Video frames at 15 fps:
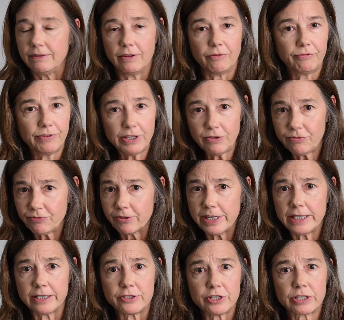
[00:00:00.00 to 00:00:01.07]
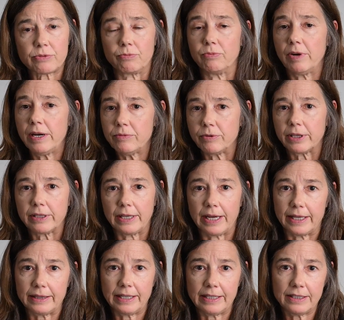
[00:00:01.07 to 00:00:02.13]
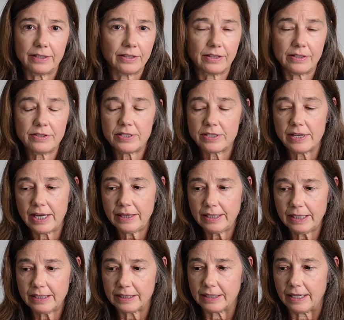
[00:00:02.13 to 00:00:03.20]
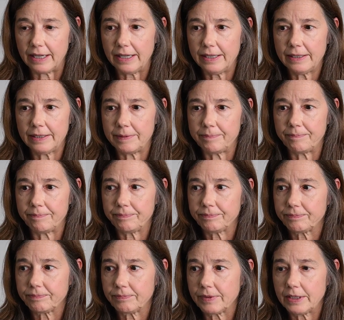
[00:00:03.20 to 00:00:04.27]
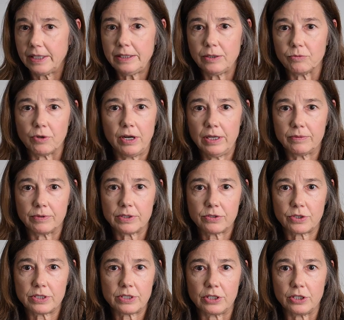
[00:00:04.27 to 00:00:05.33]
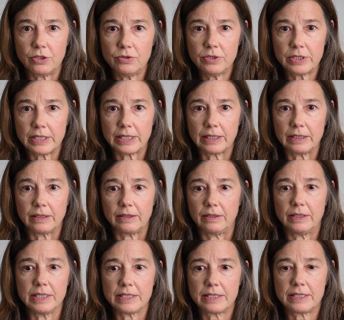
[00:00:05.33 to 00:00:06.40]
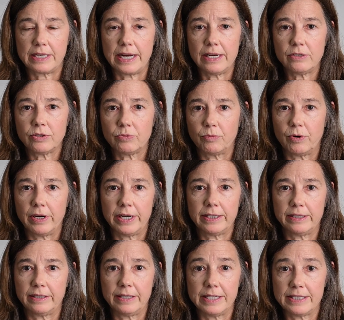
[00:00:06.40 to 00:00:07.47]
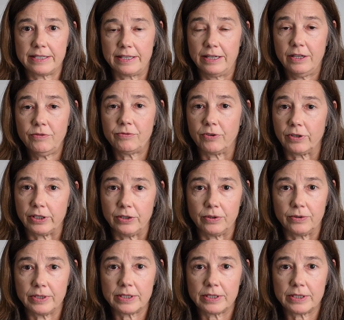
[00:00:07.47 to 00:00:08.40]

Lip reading: Feel free to just run with that. There's nothing wrong with just using the standard one that's there for you.